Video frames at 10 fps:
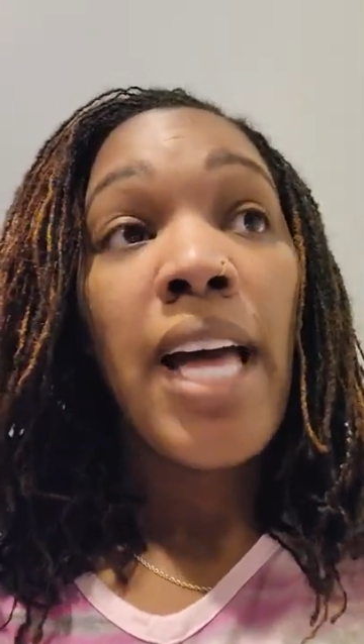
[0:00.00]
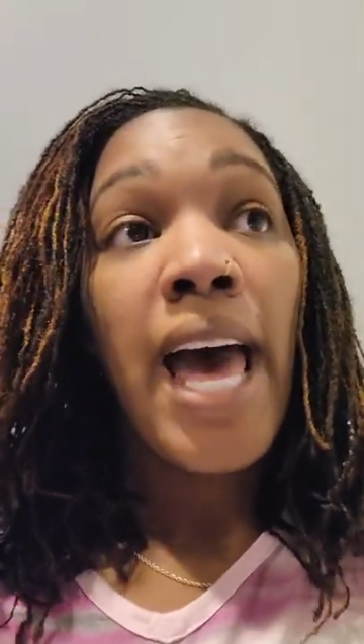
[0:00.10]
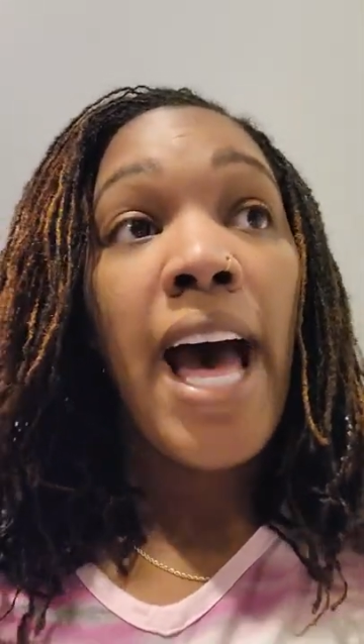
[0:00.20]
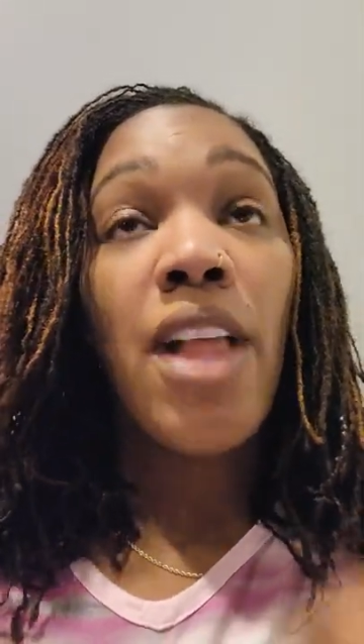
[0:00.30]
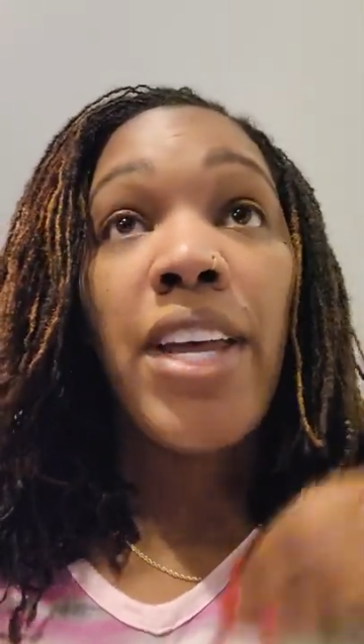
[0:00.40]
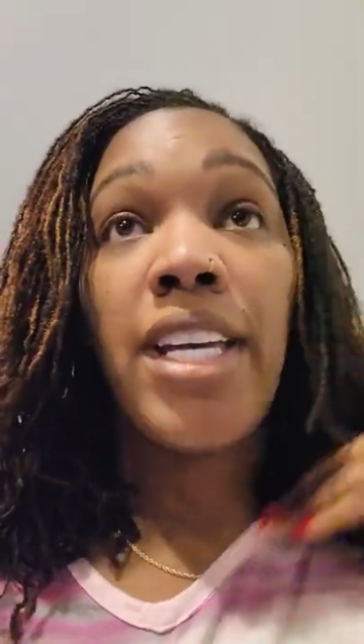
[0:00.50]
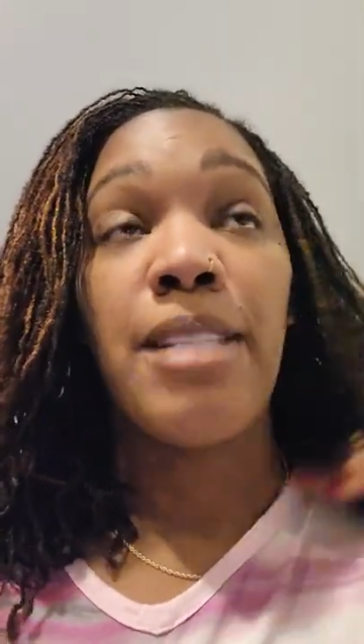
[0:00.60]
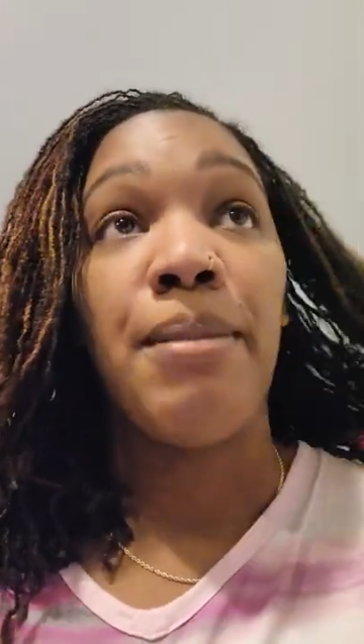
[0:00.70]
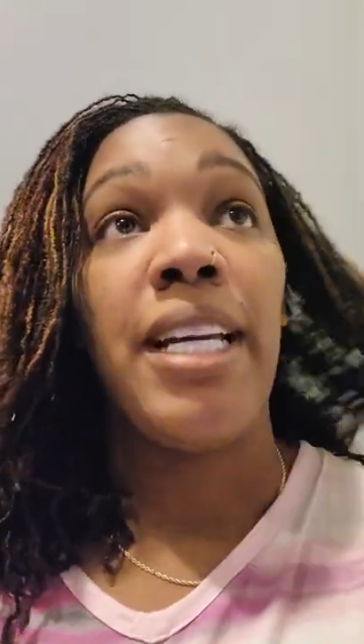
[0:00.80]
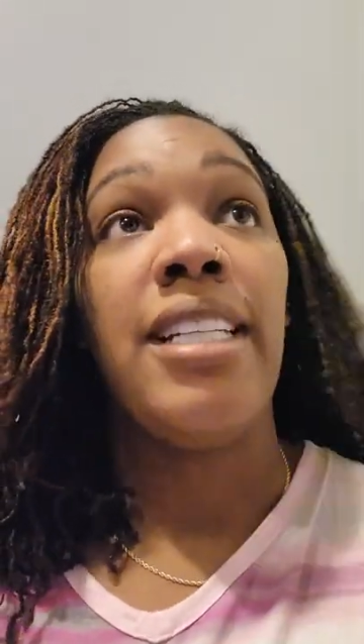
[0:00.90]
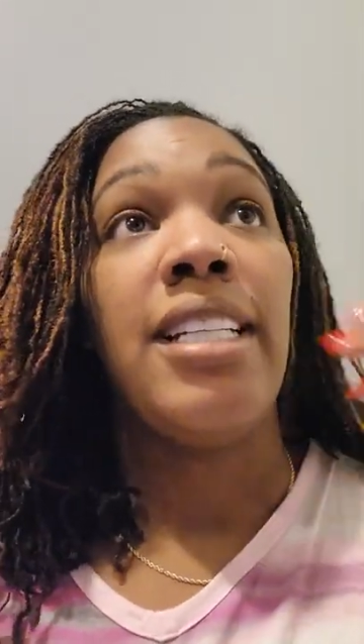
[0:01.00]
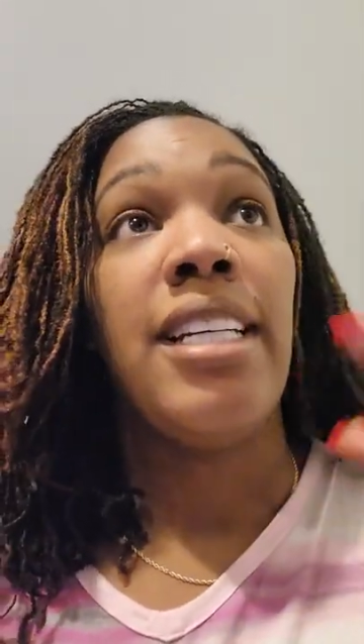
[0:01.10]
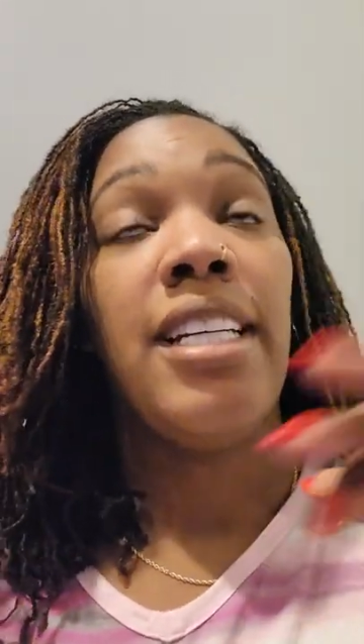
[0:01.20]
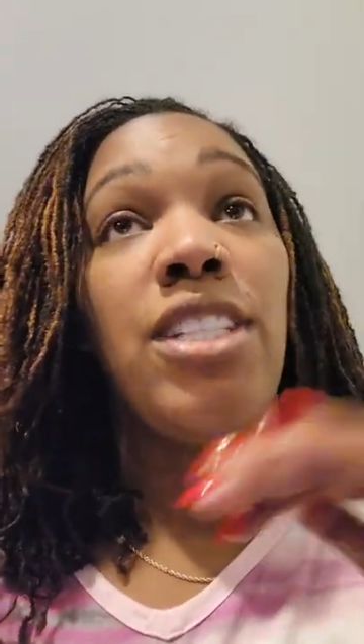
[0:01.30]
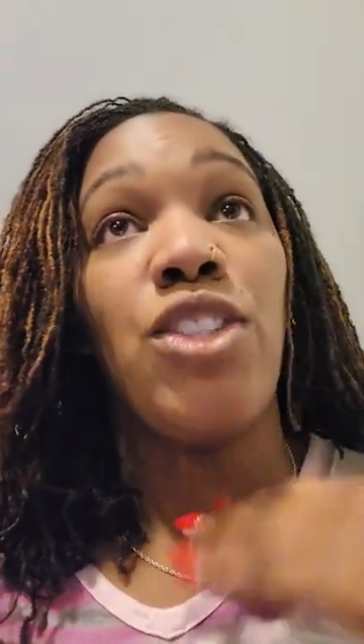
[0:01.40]
How they explained it
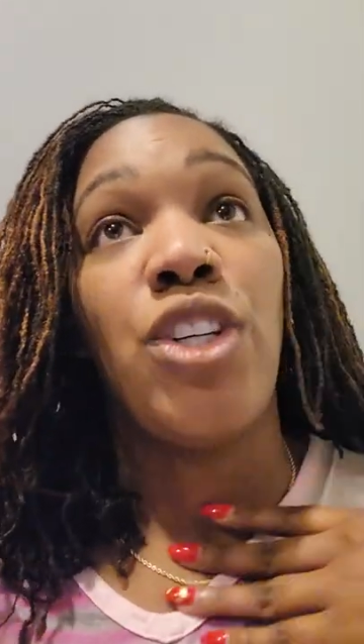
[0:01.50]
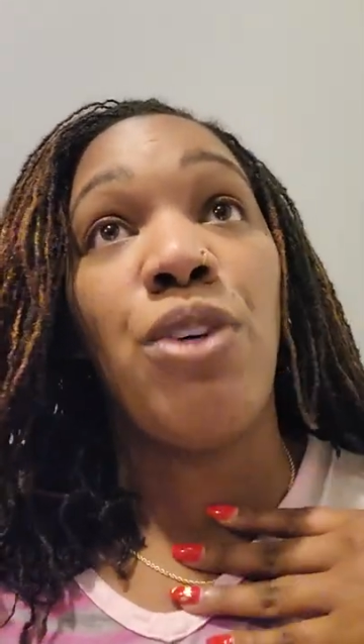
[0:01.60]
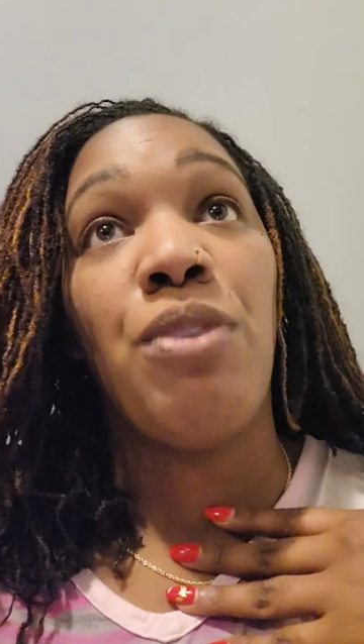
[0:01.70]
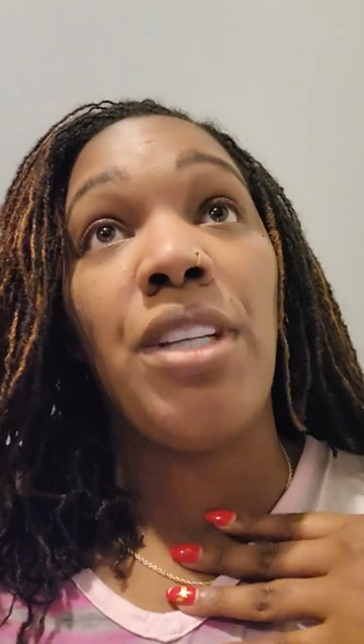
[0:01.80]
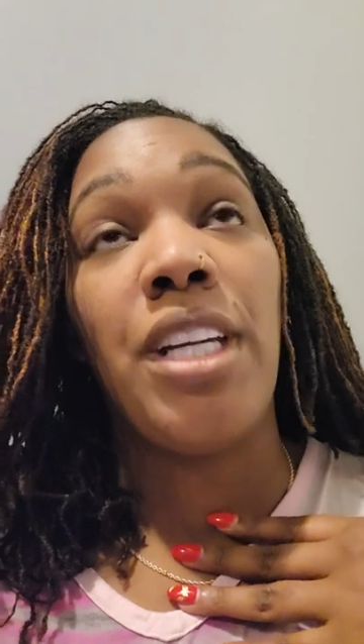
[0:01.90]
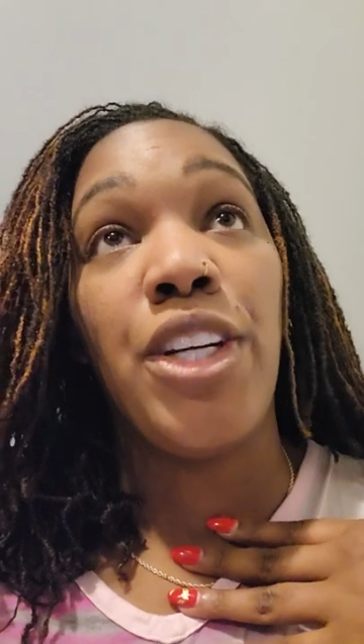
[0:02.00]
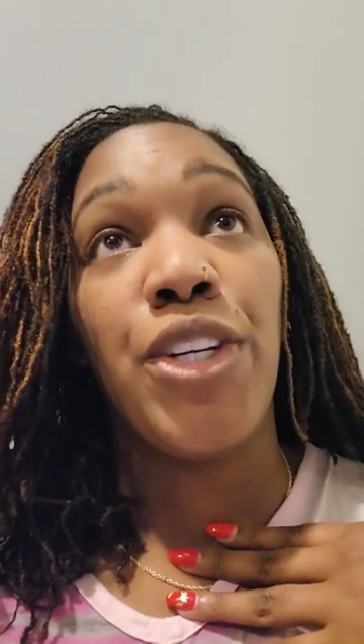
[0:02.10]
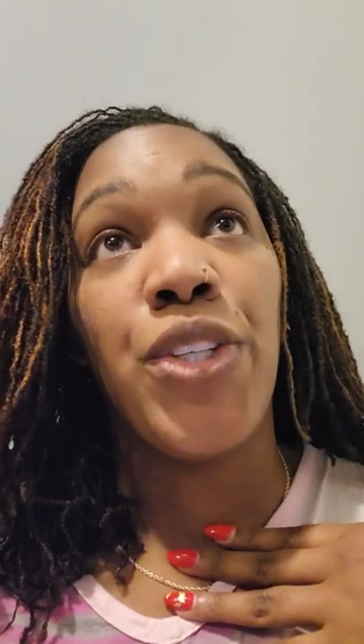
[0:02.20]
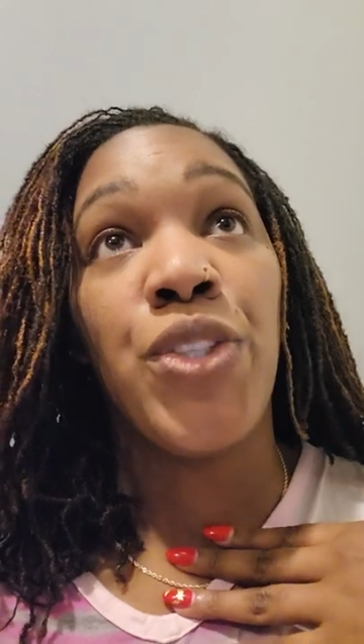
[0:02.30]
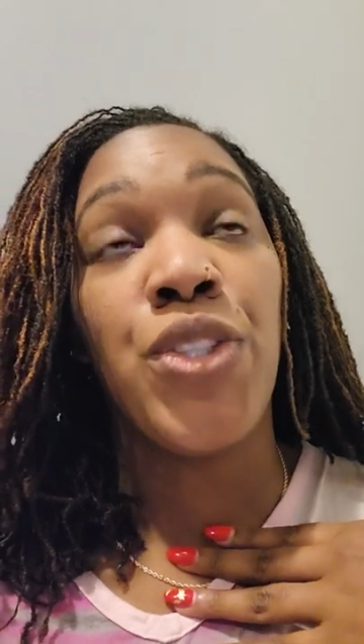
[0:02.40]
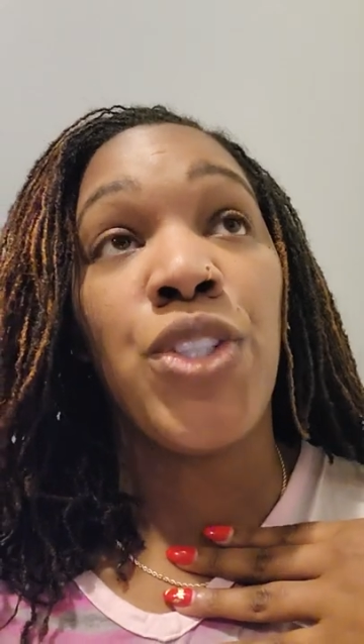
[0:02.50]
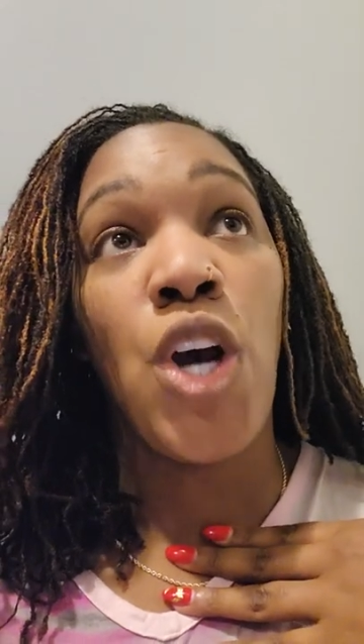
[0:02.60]
is, you know, veneers